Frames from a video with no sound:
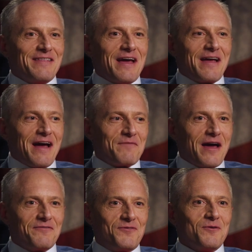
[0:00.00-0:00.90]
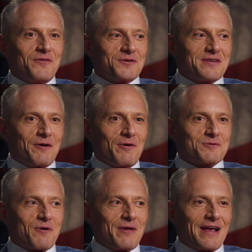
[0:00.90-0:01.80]
I've had a few of those in ayahuasca
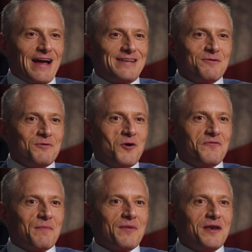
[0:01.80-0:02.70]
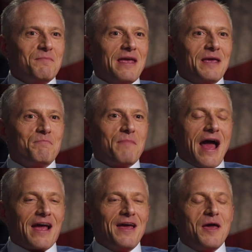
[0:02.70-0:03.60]
where I'm like, I don't know if I'm going to make it back.